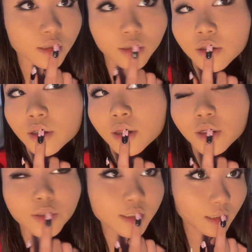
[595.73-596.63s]
a little
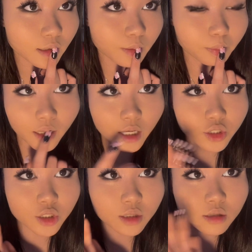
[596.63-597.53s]
close up. My
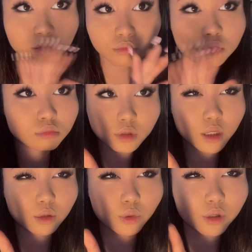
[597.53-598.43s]
lashes,
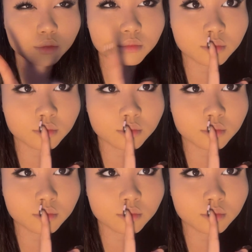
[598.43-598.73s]
ignore.